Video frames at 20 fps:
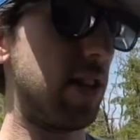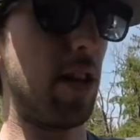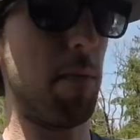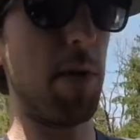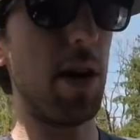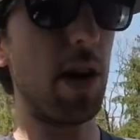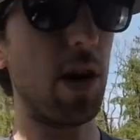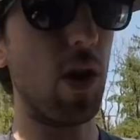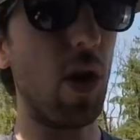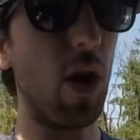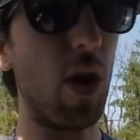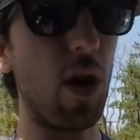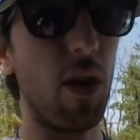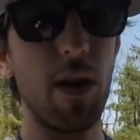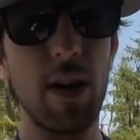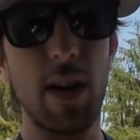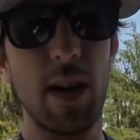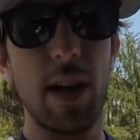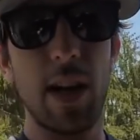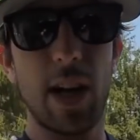Give me a call.
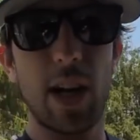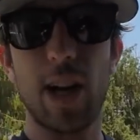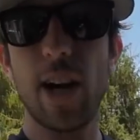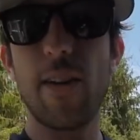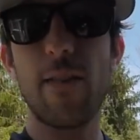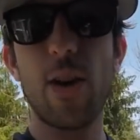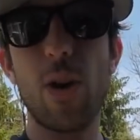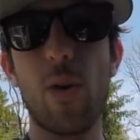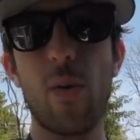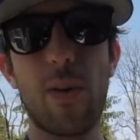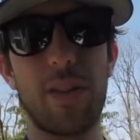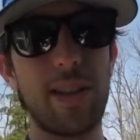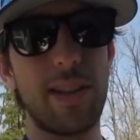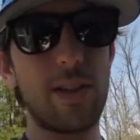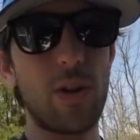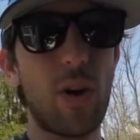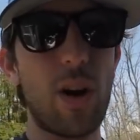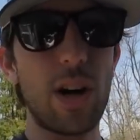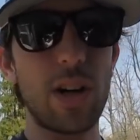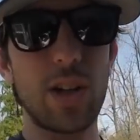You never know at
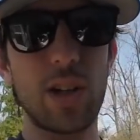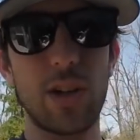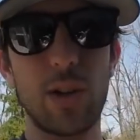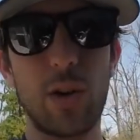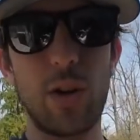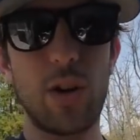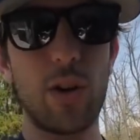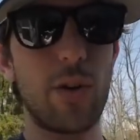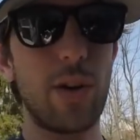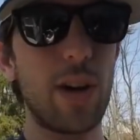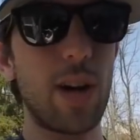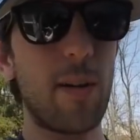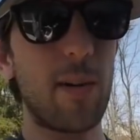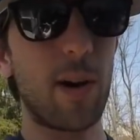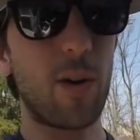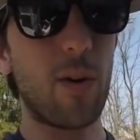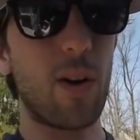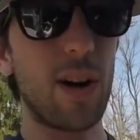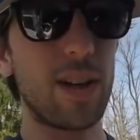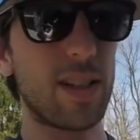these auctions who you're going to come
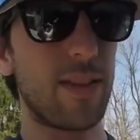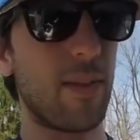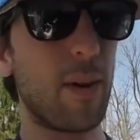across.